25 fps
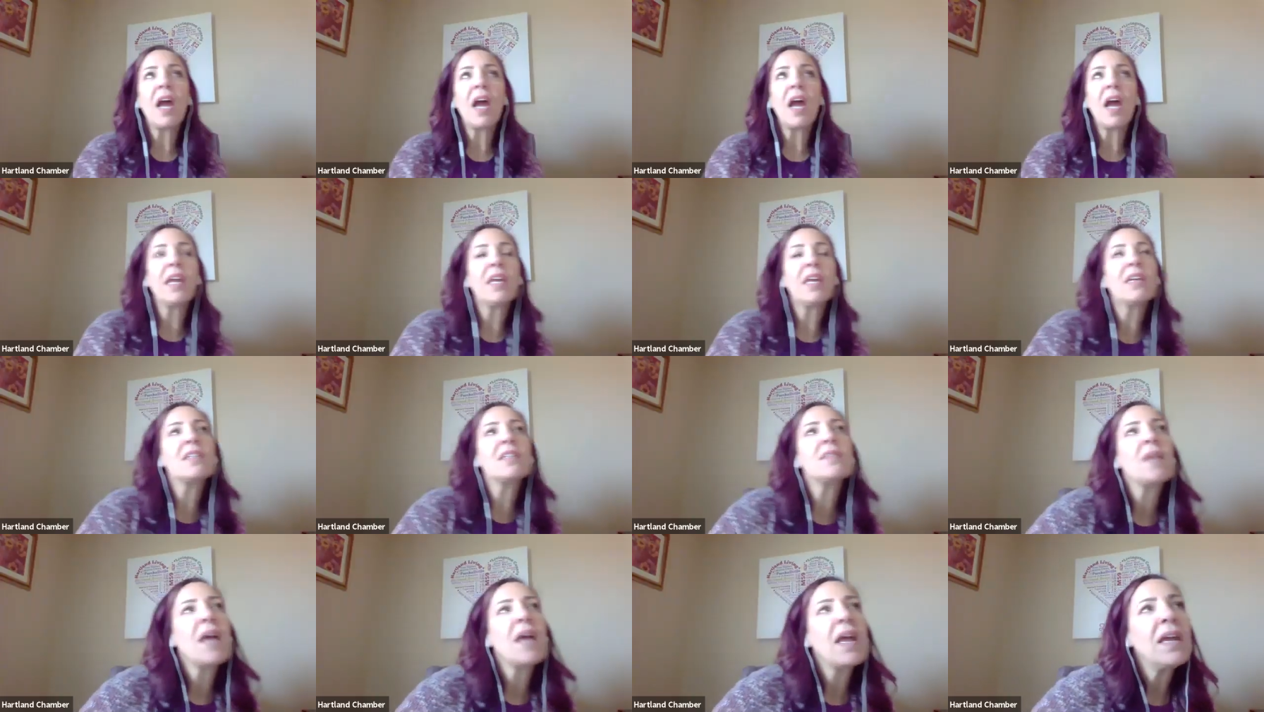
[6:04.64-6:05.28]
guess
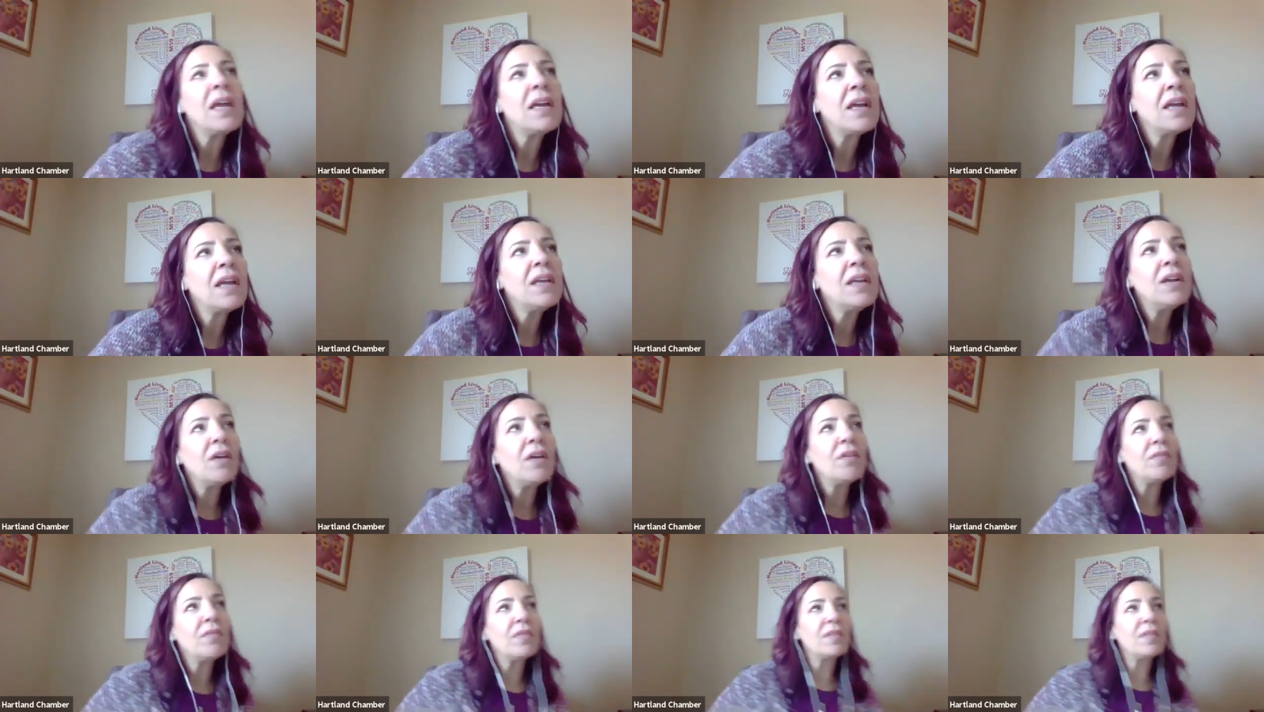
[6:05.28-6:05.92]

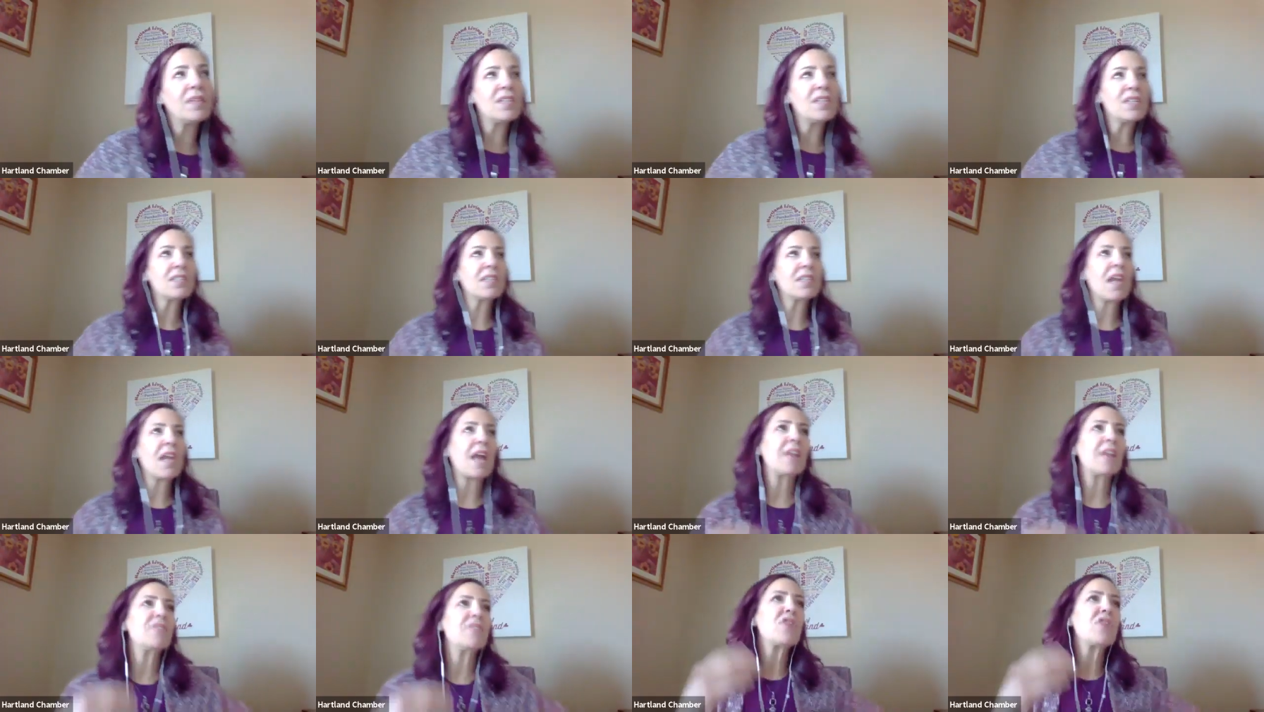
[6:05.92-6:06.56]
just kind
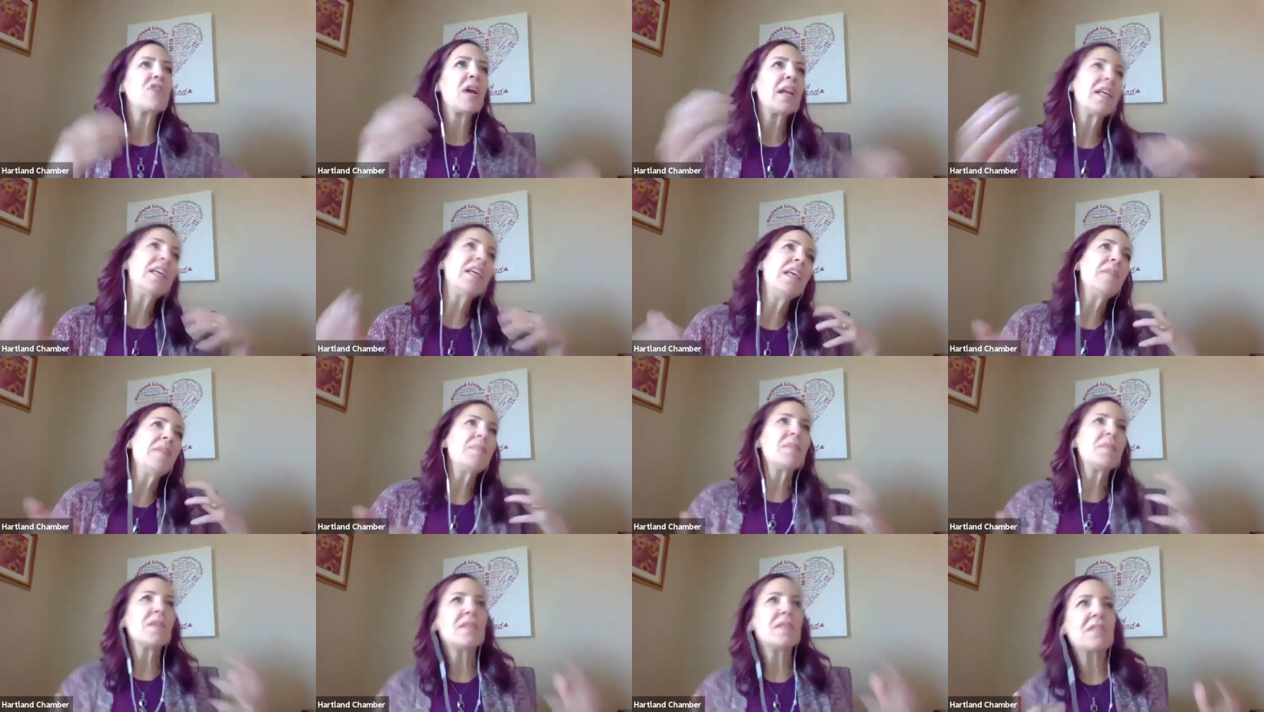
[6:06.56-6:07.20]
of trying to keep
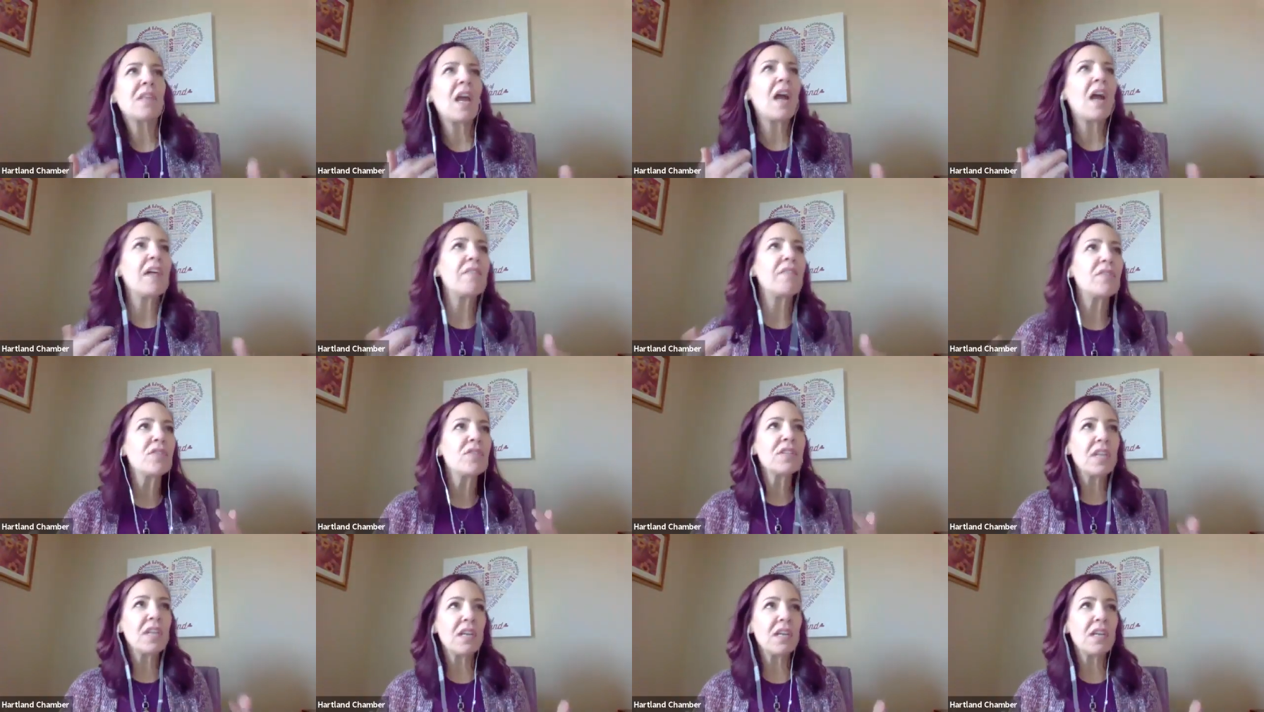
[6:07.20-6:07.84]
this
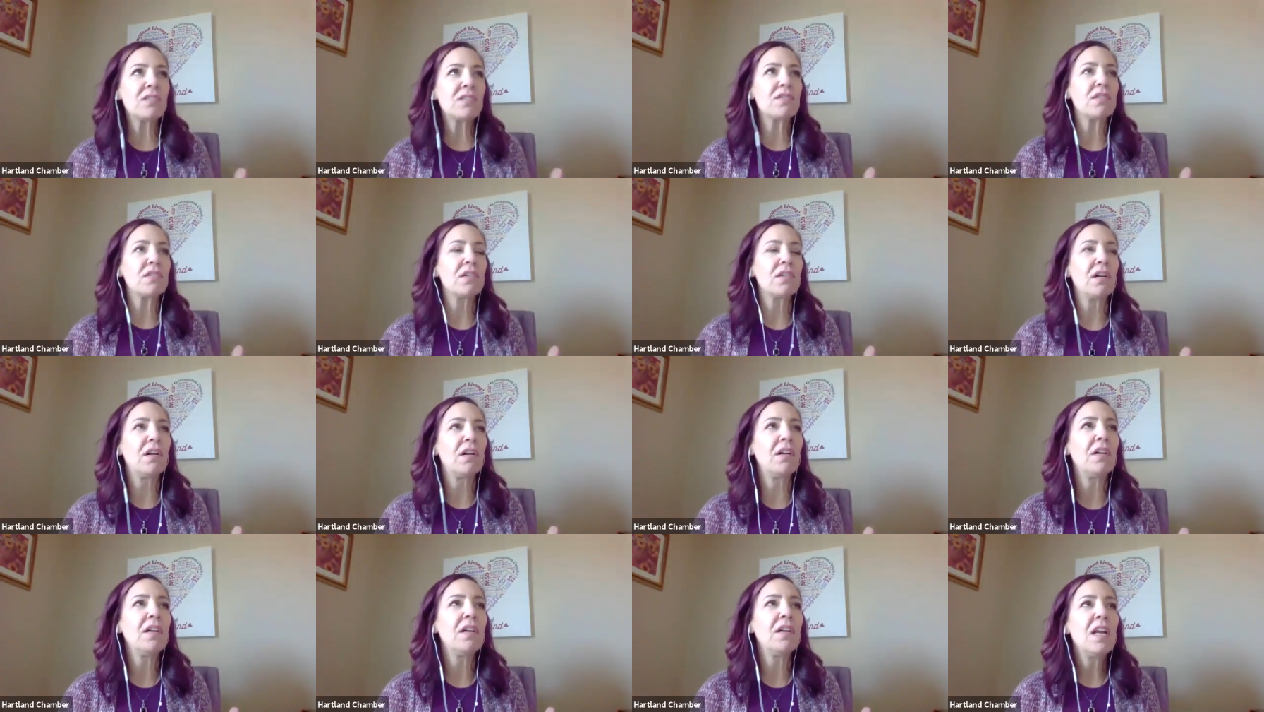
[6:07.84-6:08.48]

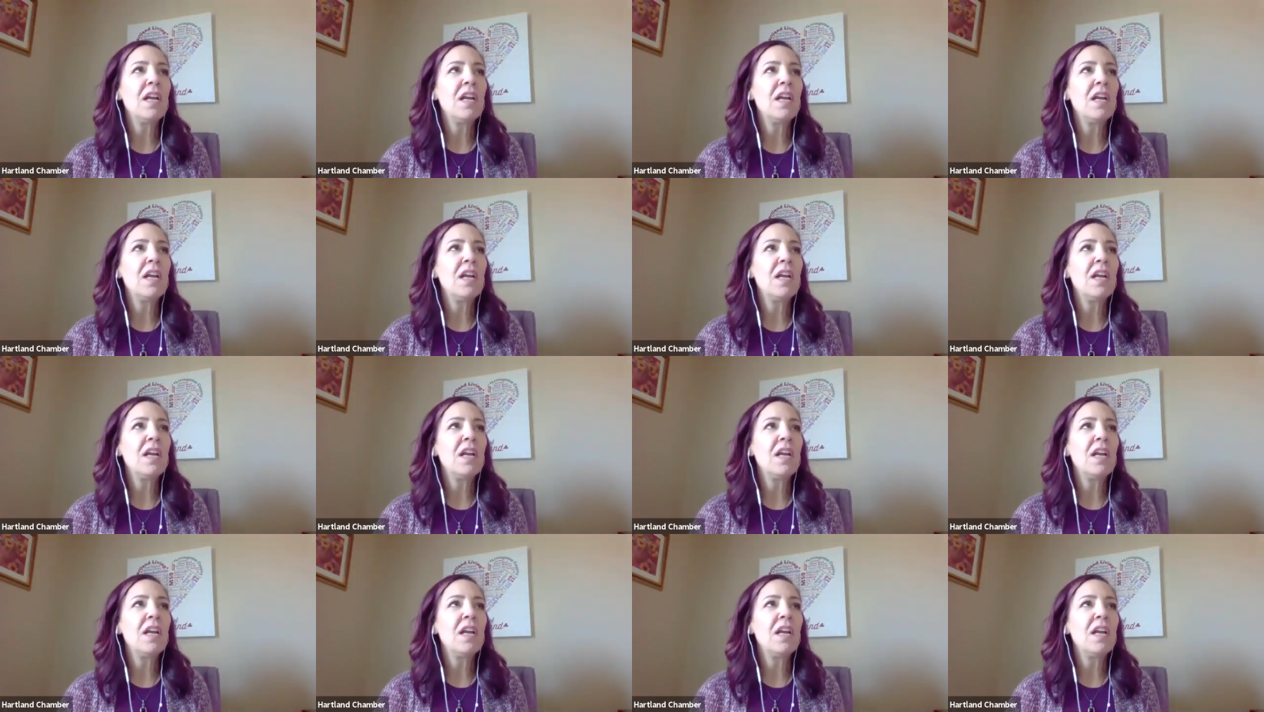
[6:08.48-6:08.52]
conversational.